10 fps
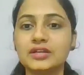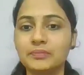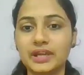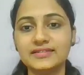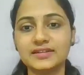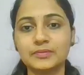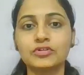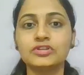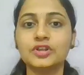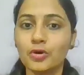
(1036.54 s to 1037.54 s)
depends
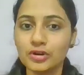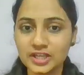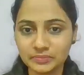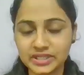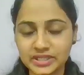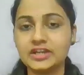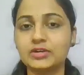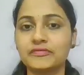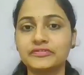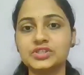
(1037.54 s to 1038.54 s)
upon the holding
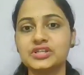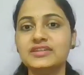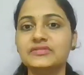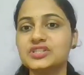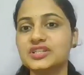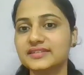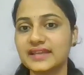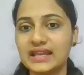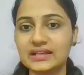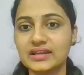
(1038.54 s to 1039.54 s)
period of the shares, which is
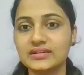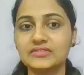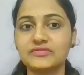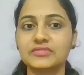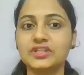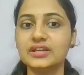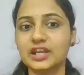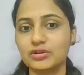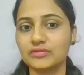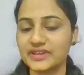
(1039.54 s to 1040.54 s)
calculated from the
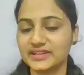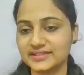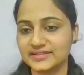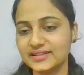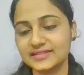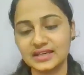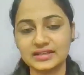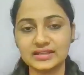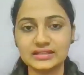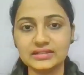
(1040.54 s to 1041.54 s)
date of exercise
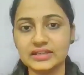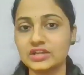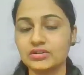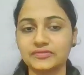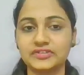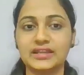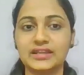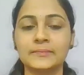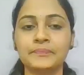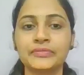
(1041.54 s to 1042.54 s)
until the date of
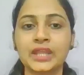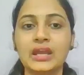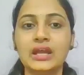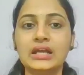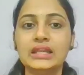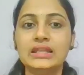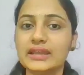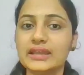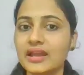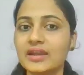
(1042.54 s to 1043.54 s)
sale.
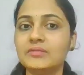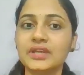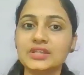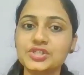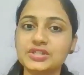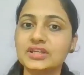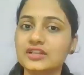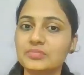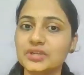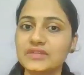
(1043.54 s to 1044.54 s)
Like I had mentioned
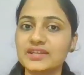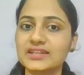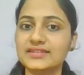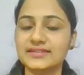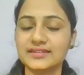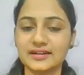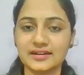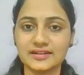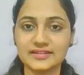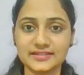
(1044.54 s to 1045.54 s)
in the previous
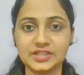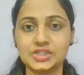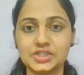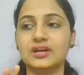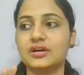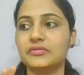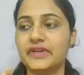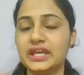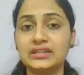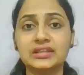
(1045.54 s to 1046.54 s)
section,
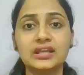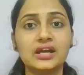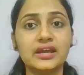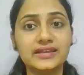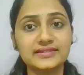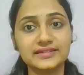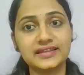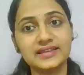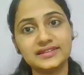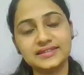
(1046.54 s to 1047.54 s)
when
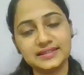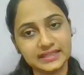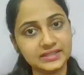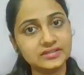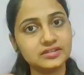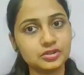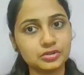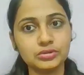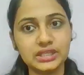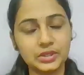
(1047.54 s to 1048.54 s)
exercise is linked
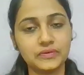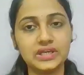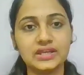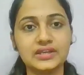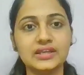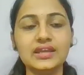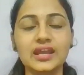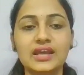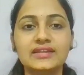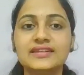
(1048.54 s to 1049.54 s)
to
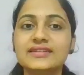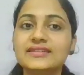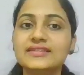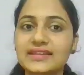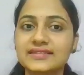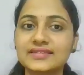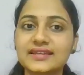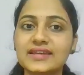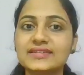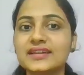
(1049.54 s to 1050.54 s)
liquidity, since
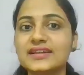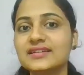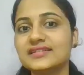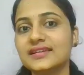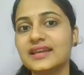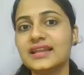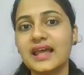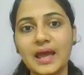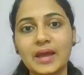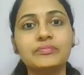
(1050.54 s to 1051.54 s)
exercise and
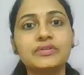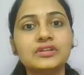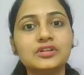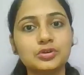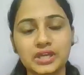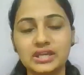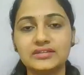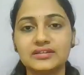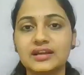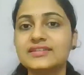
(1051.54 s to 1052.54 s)
sale happen
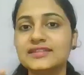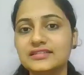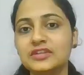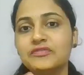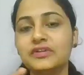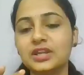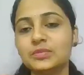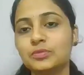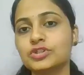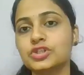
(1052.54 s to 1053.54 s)
together, a
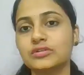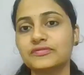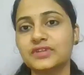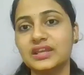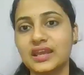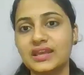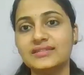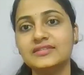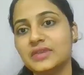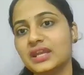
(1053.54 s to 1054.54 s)
significant portion of the
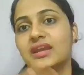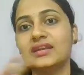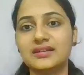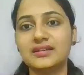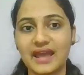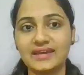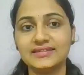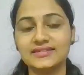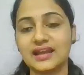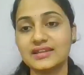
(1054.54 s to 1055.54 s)
gains may get
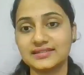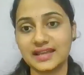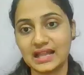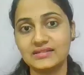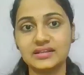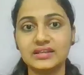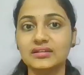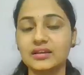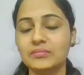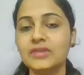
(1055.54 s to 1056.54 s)
taxed as salary
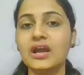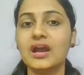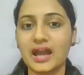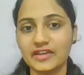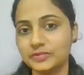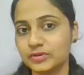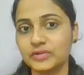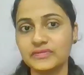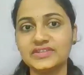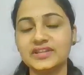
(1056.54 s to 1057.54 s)
income as
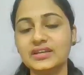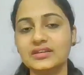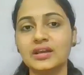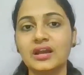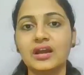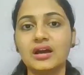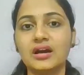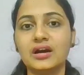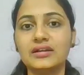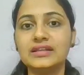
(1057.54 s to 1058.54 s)
perquisite,
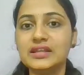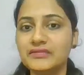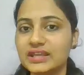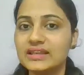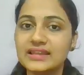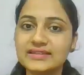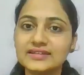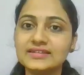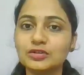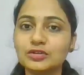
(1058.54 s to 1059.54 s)
leaving
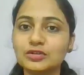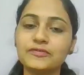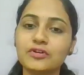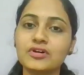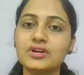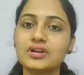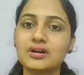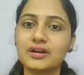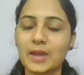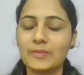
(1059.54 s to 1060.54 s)
lesser scope for
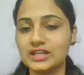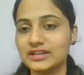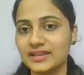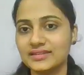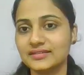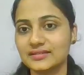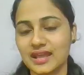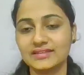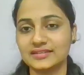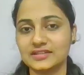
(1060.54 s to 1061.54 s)
capital gain
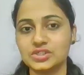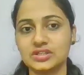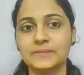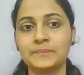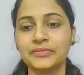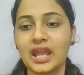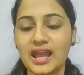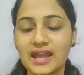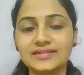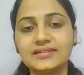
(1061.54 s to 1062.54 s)
taxation.
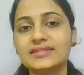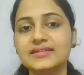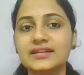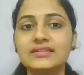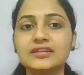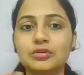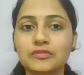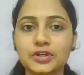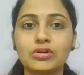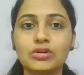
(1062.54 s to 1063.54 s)
As a result, the
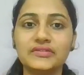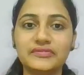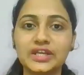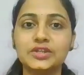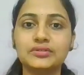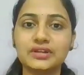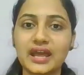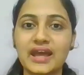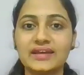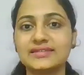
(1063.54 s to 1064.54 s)
overall effective
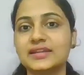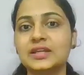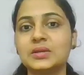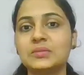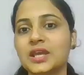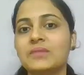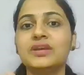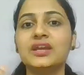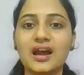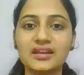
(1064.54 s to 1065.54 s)
tax rate may
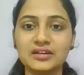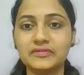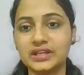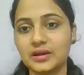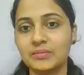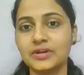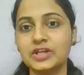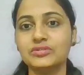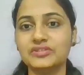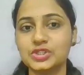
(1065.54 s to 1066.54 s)
be higher when
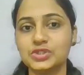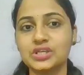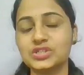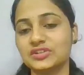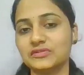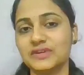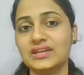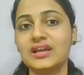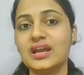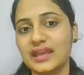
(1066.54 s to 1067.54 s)
compared to situations
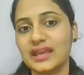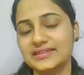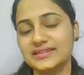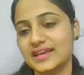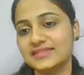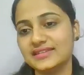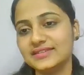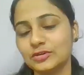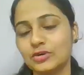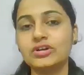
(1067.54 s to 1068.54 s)
where exercise
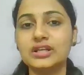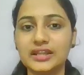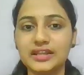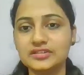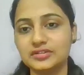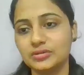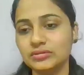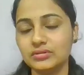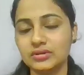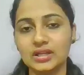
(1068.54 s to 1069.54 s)
is not linked
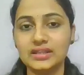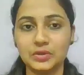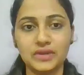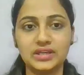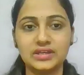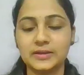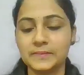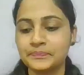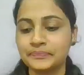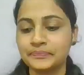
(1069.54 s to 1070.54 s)
to liquidity.